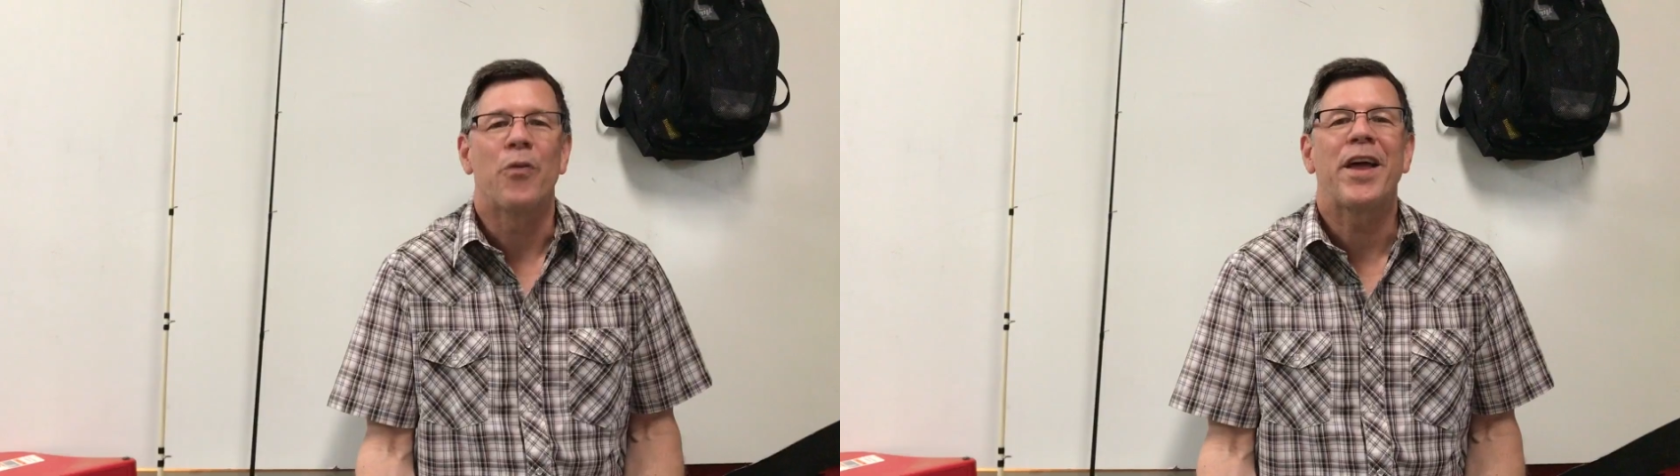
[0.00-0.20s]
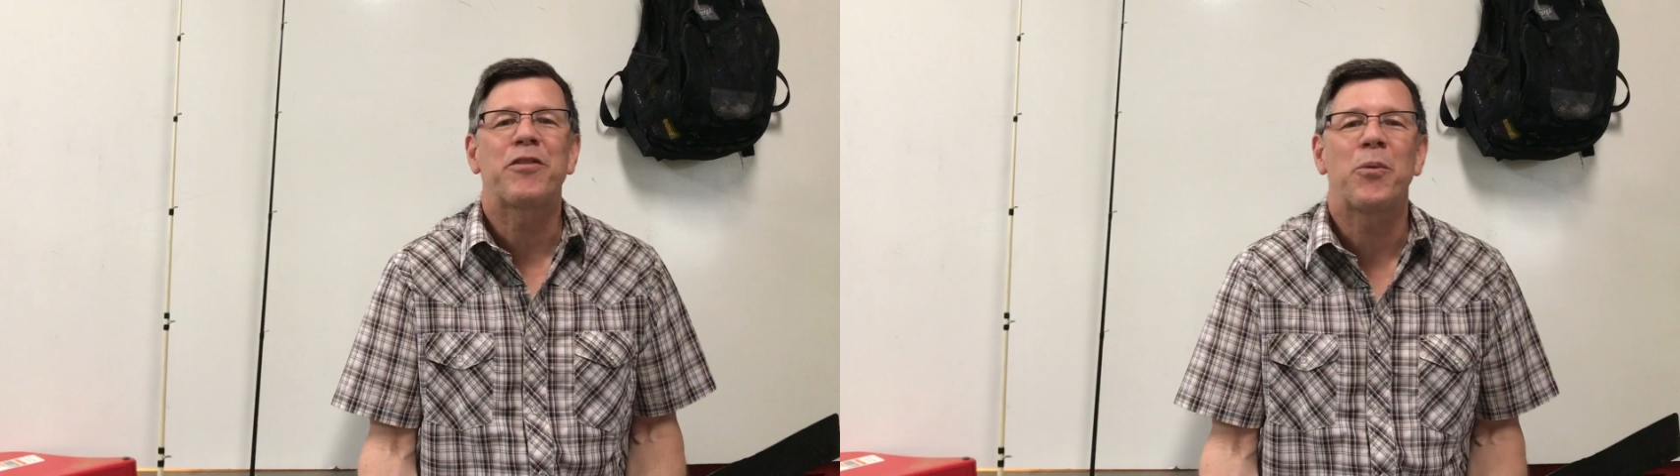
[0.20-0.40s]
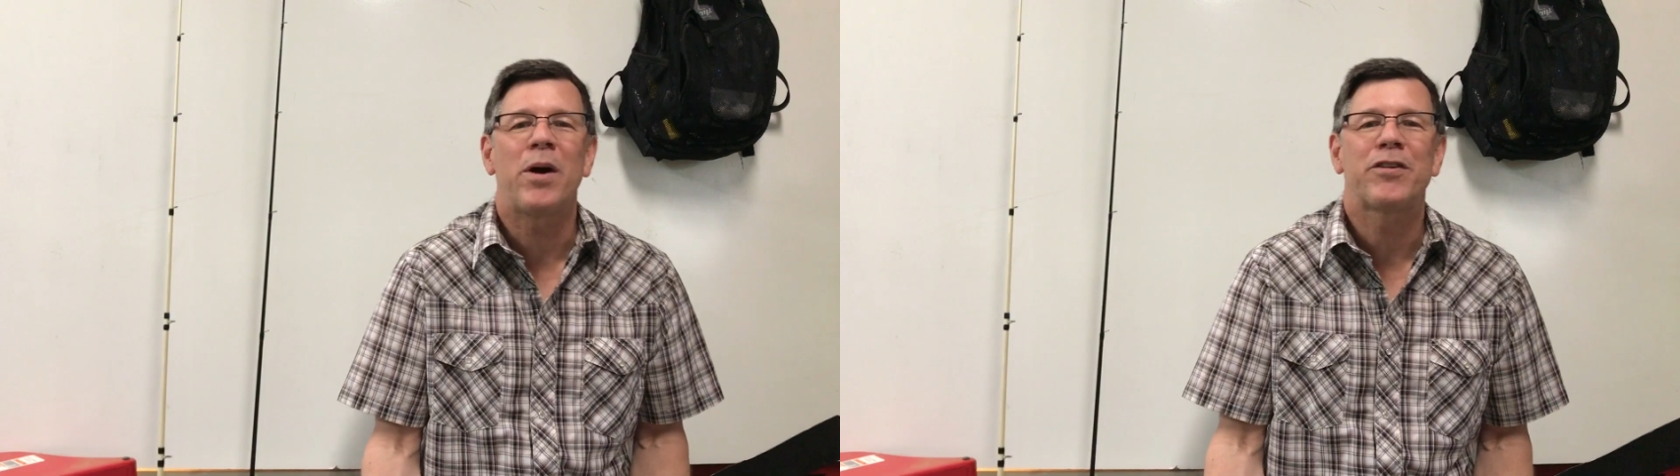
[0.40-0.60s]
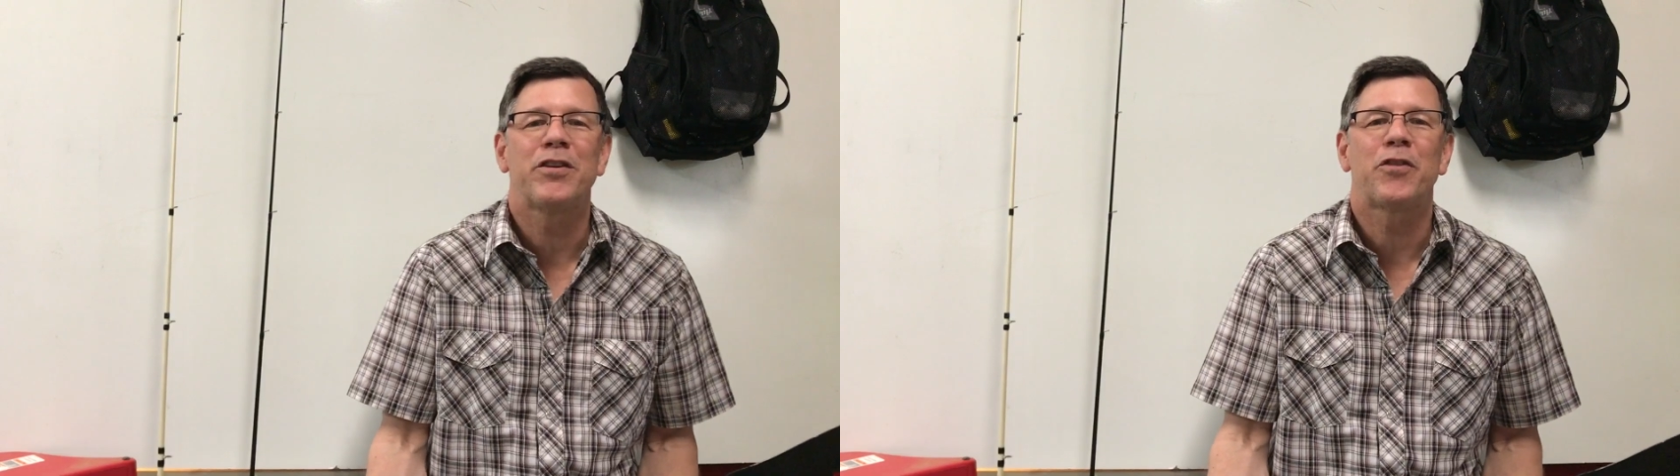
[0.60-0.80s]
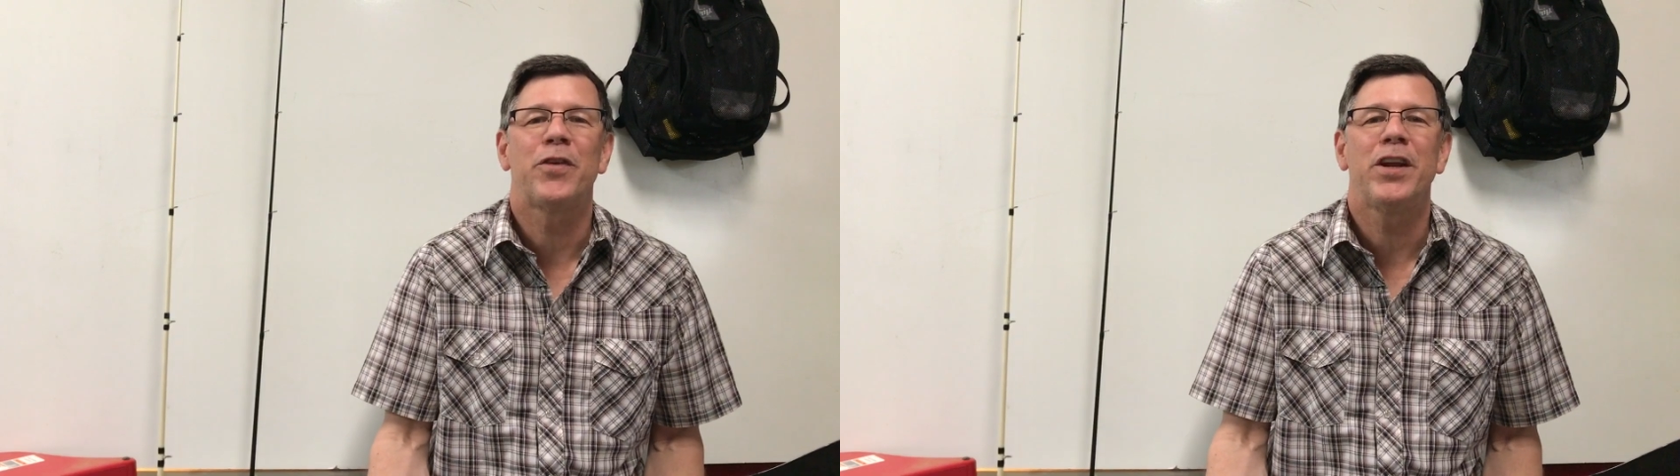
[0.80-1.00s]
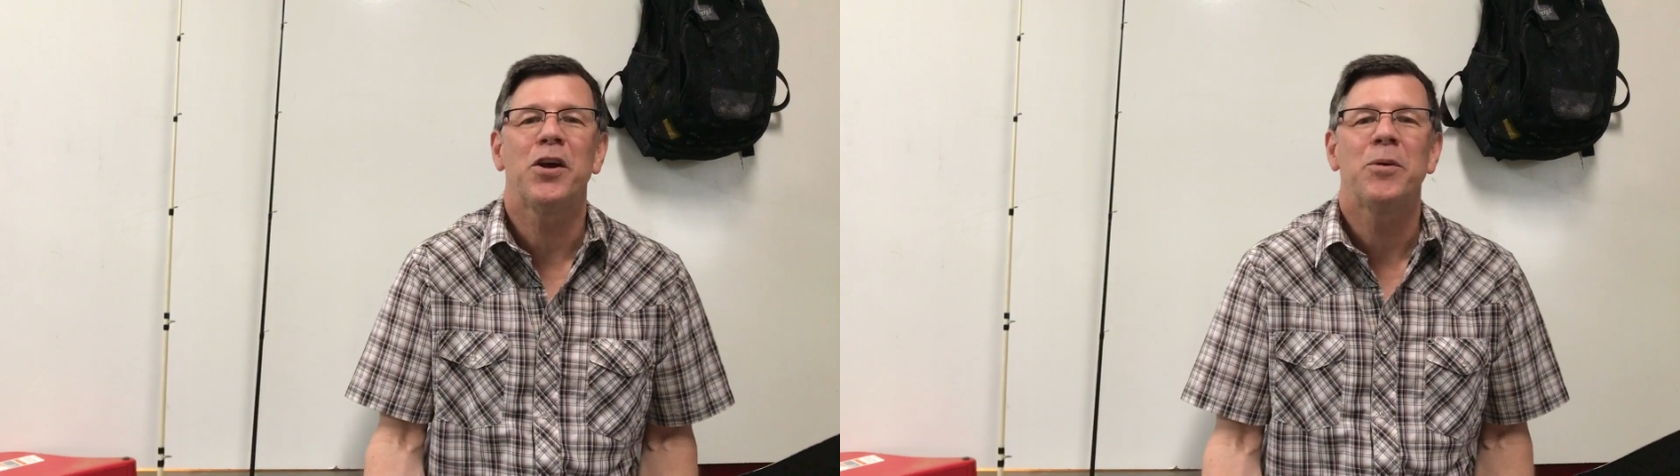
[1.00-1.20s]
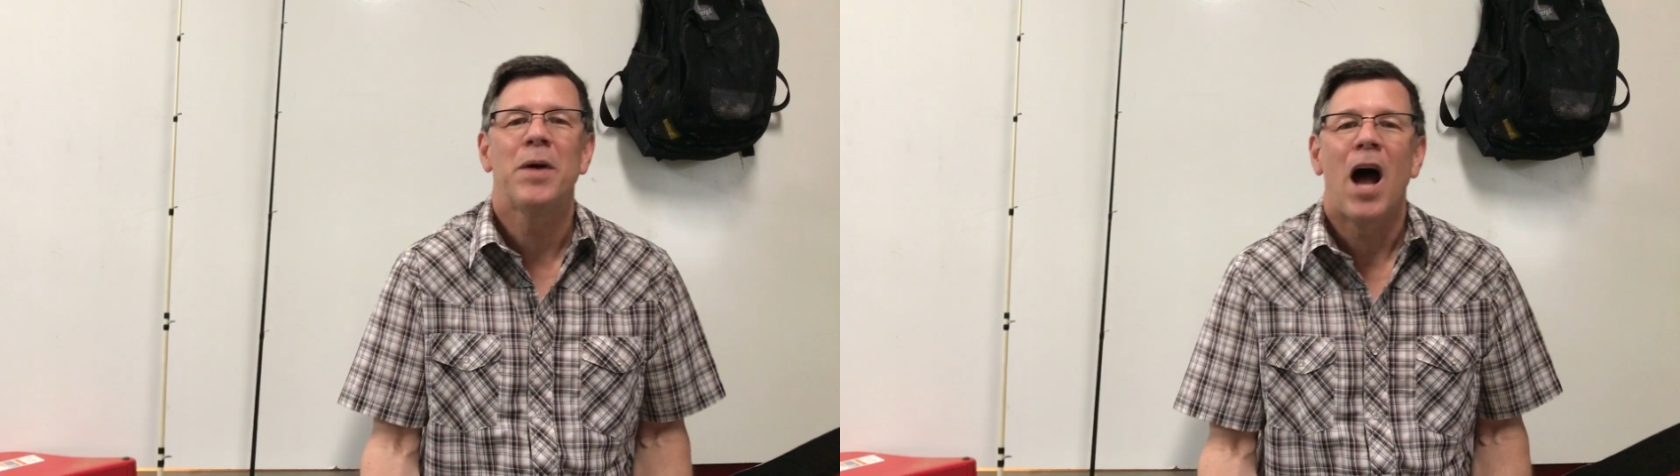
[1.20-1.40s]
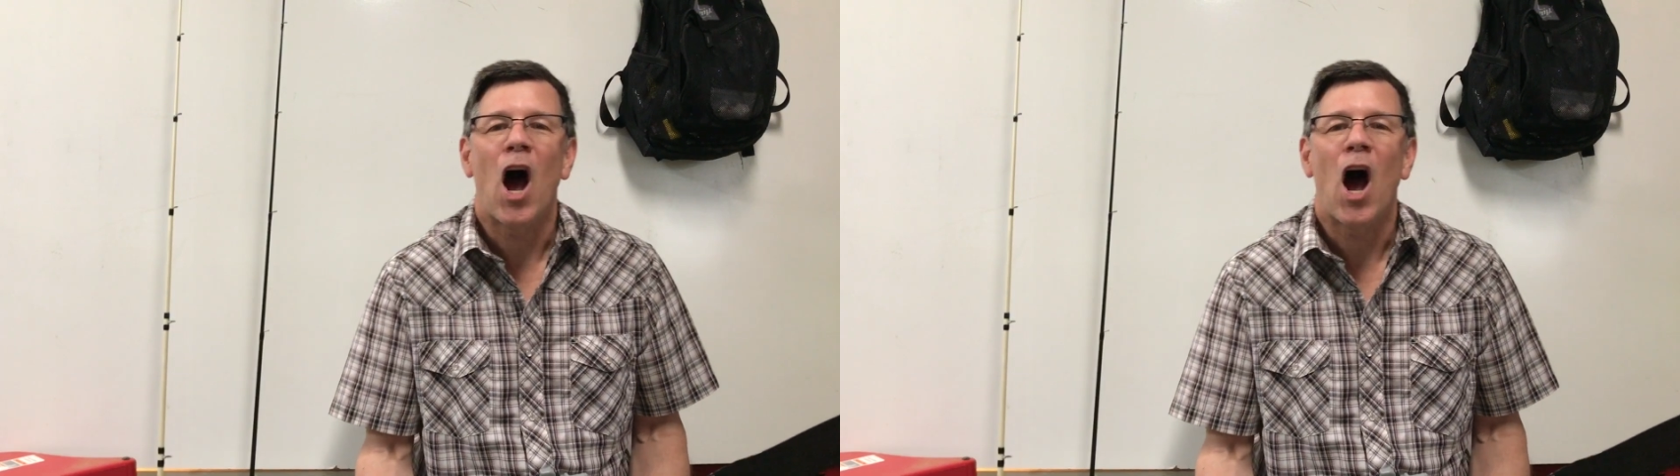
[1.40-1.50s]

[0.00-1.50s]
thanks for watching this video.